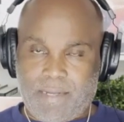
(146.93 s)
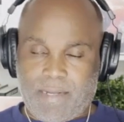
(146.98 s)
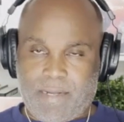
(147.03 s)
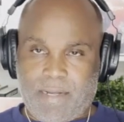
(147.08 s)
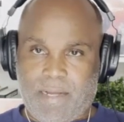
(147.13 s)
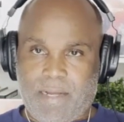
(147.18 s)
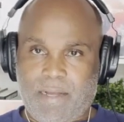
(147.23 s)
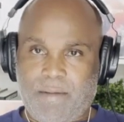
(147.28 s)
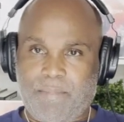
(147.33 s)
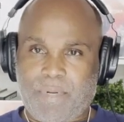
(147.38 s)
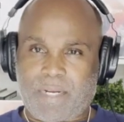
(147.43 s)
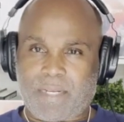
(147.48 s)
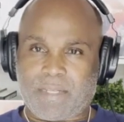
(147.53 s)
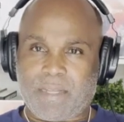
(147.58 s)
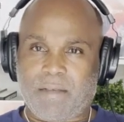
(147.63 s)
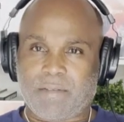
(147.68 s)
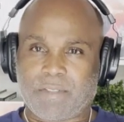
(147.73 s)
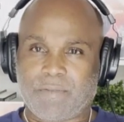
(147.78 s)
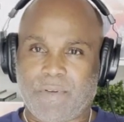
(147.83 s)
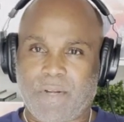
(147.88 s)
Because
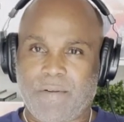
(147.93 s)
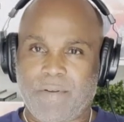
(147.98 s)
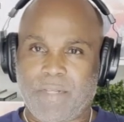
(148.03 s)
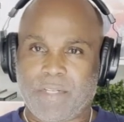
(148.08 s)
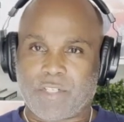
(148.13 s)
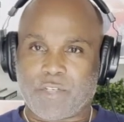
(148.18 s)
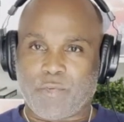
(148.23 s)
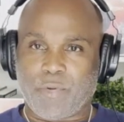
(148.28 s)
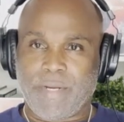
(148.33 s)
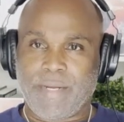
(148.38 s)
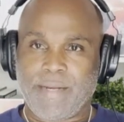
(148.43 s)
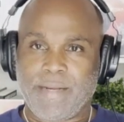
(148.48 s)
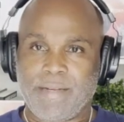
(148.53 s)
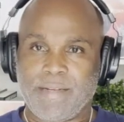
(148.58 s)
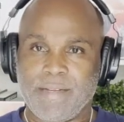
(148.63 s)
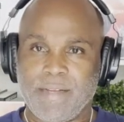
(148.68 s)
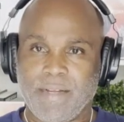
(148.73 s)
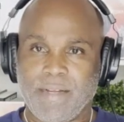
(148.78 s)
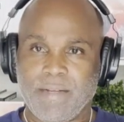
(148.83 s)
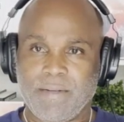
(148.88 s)
I was very
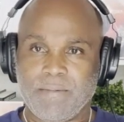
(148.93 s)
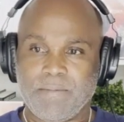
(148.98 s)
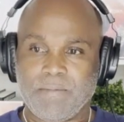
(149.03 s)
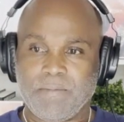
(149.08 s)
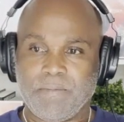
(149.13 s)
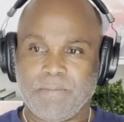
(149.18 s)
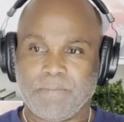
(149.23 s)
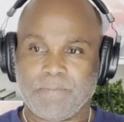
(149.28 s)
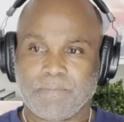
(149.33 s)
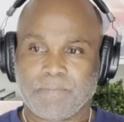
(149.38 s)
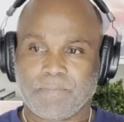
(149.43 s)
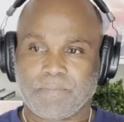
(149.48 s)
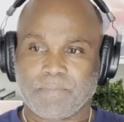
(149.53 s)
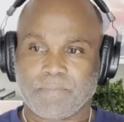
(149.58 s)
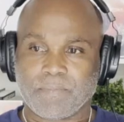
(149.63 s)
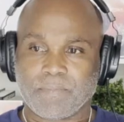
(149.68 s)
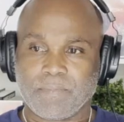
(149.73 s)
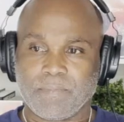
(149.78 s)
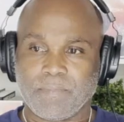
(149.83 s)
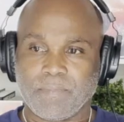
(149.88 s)
intrigued
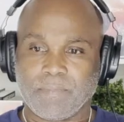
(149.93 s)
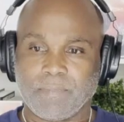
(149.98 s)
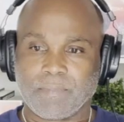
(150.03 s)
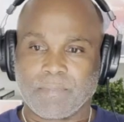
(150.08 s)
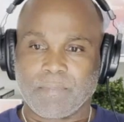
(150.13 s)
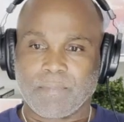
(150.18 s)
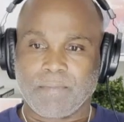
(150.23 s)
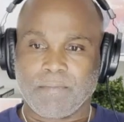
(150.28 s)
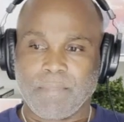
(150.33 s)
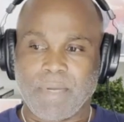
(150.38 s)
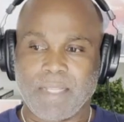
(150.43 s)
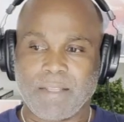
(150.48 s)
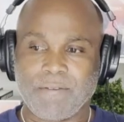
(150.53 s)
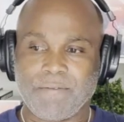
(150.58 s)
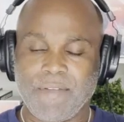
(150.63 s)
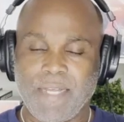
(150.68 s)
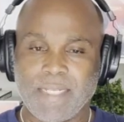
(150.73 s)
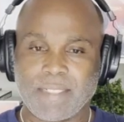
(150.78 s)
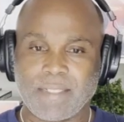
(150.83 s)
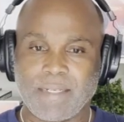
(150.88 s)
by the
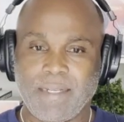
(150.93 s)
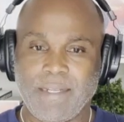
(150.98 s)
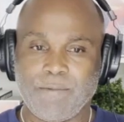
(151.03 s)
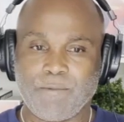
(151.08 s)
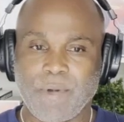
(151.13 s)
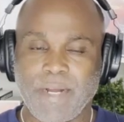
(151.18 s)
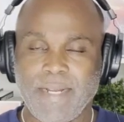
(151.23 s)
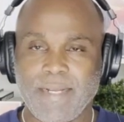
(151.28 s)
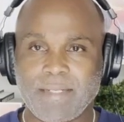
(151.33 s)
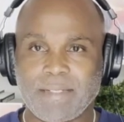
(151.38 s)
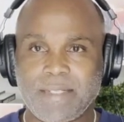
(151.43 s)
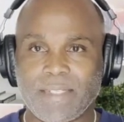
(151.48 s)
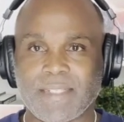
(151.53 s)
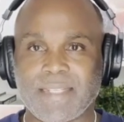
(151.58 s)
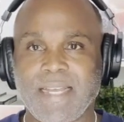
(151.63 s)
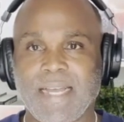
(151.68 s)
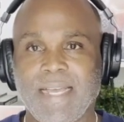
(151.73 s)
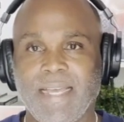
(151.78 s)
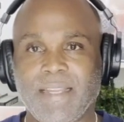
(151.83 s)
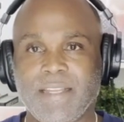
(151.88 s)
fact that he raised this
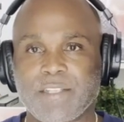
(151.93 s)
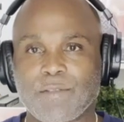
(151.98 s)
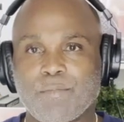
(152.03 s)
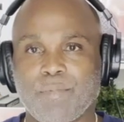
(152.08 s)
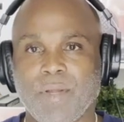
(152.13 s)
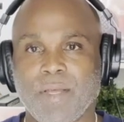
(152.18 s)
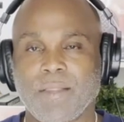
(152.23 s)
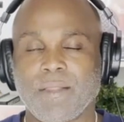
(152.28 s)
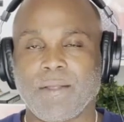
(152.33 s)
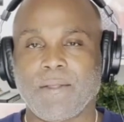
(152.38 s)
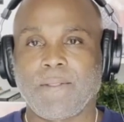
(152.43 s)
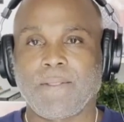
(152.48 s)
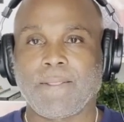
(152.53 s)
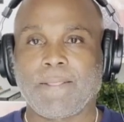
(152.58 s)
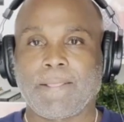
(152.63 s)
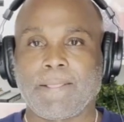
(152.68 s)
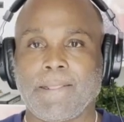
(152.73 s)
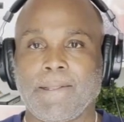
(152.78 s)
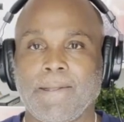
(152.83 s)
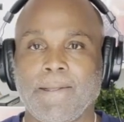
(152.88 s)
guy and his brother.
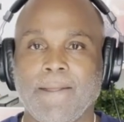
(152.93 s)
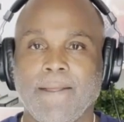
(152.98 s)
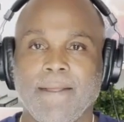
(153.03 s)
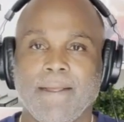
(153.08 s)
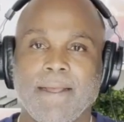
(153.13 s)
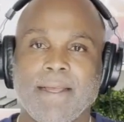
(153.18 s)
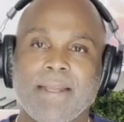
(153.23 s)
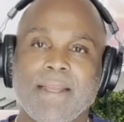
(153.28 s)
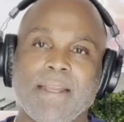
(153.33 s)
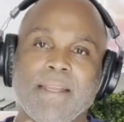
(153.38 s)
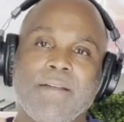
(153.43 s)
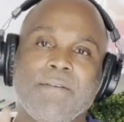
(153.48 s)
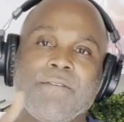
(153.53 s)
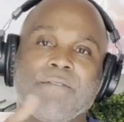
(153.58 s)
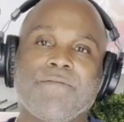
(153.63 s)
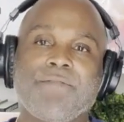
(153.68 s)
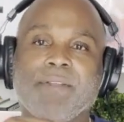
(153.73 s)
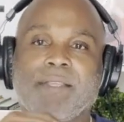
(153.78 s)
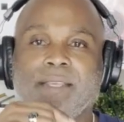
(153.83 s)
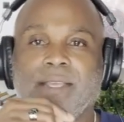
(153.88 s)
And I never
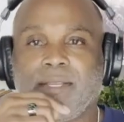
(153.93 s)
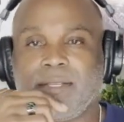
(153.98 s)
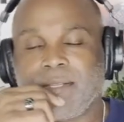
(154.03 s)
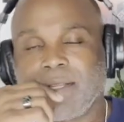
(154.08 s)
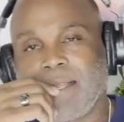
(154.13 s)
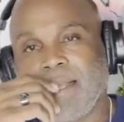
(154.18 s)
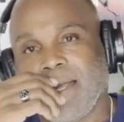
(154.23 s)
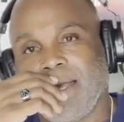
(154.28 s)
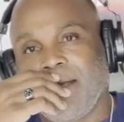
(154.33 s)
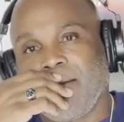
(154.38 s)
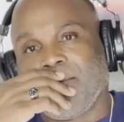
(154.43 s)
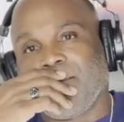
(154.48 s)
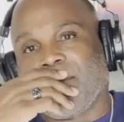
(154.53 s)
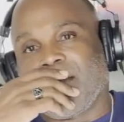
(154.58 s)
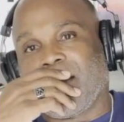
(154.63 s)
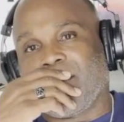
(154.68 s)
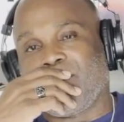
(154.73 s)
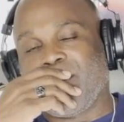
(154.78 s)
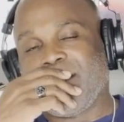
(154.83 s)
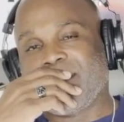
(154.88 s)
forget the guy,
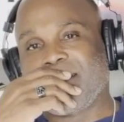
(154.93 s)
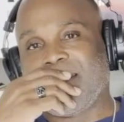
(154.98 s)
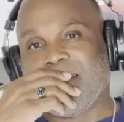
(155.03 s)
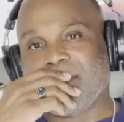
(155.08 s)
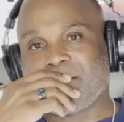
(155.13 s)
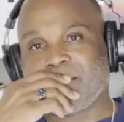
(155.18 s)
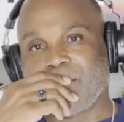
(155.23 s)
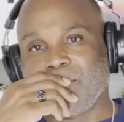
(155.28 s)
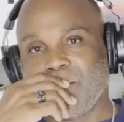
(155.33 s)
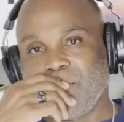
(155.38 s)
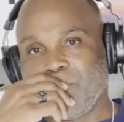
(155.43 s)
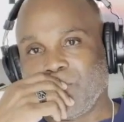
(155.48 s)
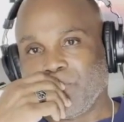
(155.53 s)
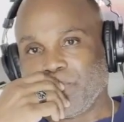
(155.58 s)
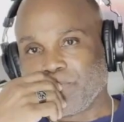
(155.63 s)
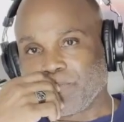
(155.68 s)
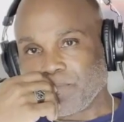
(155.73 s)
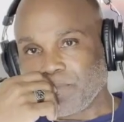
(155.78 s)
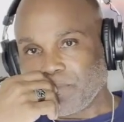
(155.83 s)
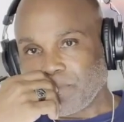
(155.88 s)
when I reached out to
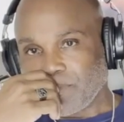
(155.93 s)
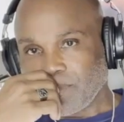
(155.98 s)
him,